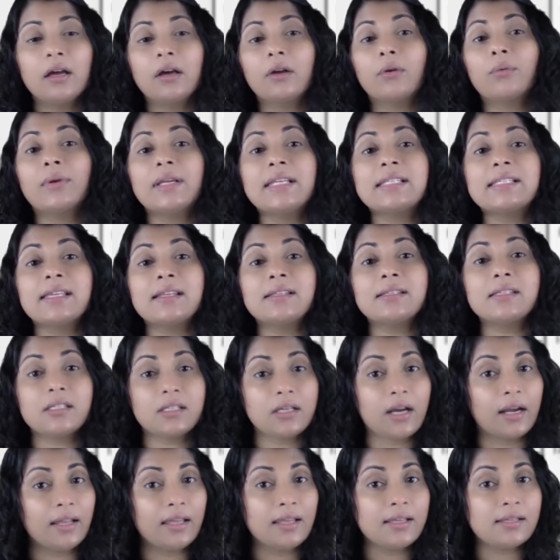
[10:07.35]
recent
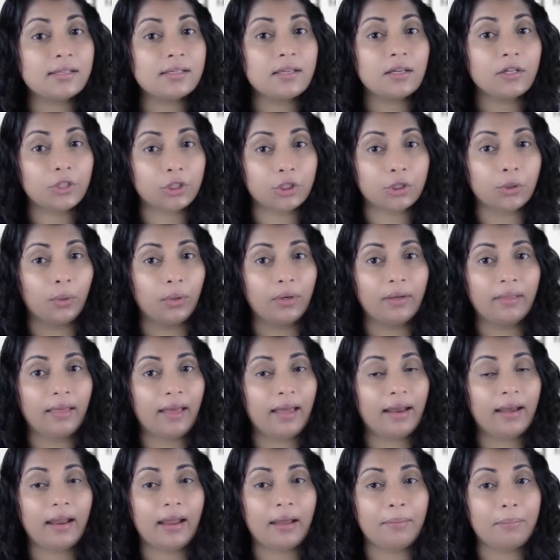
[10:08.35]
studies showed that